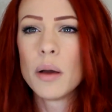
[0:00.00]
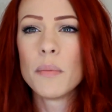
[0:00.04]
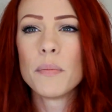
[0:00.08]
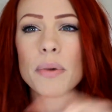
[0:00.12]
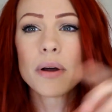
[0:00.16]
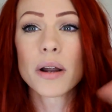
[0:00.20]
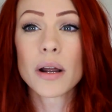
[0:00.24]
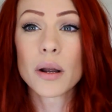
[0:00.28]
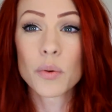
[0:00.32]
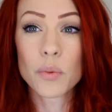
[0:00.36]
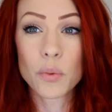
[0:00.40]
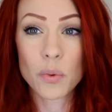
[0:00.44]

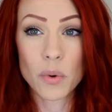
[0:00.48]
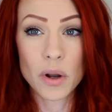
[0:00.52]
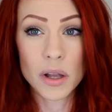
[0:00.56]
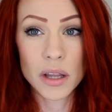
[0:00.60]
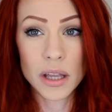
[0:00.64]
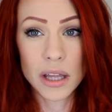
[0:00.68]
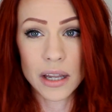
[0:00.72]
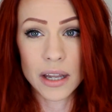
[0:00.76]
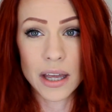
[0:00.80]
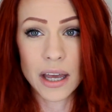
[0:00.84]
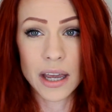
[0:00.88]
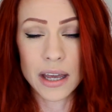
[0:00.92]
But I
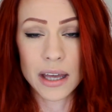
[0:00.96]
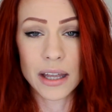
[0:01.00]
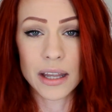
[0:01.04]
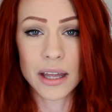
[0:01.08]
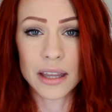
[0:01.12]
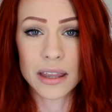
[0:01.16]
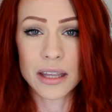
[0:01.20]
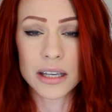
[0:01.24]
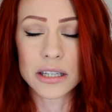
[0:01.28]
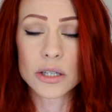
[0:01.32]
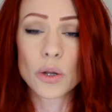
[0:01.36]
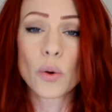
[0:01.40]
really like it
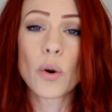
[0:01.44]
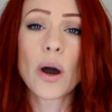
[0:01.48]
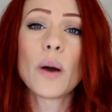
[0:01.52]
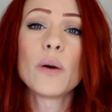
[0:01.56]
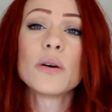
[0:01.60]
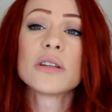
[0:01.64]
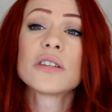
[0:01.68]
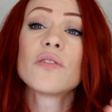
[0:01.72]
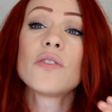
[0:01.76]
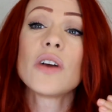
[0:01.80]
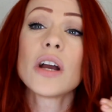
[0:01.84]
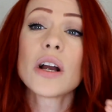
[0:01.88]
like this. So I
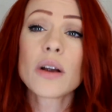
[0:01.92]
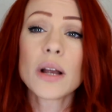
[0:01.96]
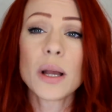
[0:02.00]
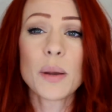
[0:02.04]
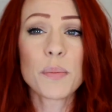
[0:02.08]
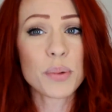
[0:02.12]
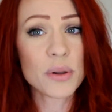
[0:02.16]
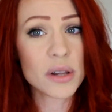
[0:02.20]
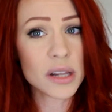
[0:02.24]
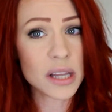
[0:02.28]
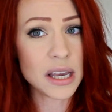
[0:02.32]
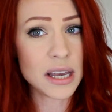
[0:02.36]
was
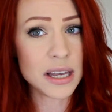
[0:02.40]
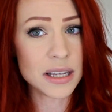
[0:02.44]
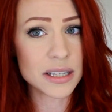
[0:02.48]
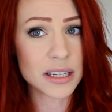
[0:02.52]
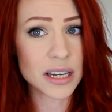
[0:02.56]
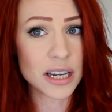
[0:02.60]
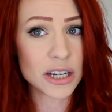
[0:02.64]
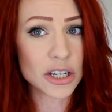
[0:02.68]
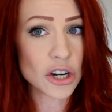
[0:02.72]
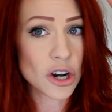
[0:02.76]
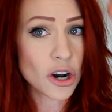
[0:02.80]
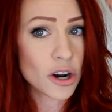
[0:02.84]
very pleased
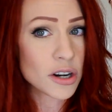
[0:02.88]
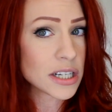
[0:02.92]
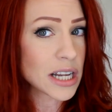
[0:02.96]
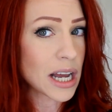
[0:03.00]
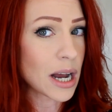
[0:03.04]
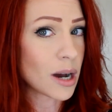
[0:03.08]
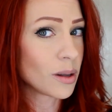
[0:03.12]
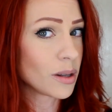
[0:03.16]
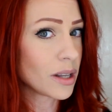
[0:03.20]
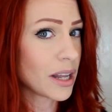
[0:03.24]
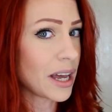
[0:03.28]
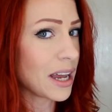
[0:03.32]
it turned
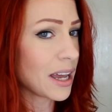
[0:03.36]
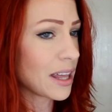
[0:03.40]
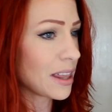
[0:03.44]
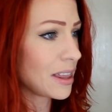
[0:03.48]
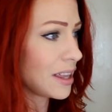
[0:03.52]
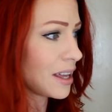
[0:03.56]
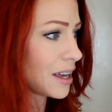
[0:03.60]
out like